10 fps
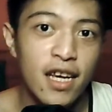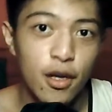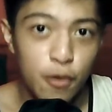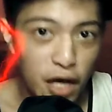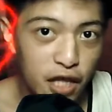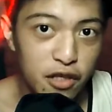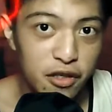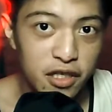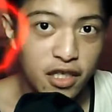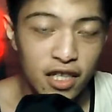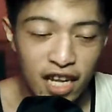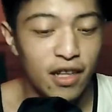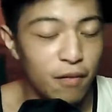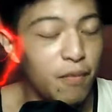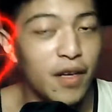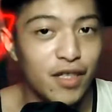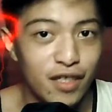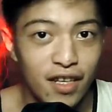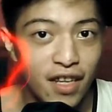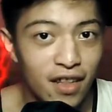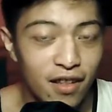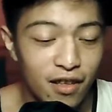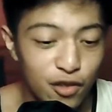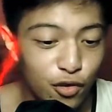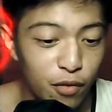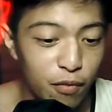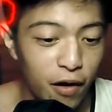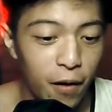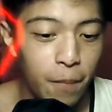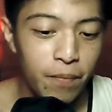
creators like Nepesta and Juniper.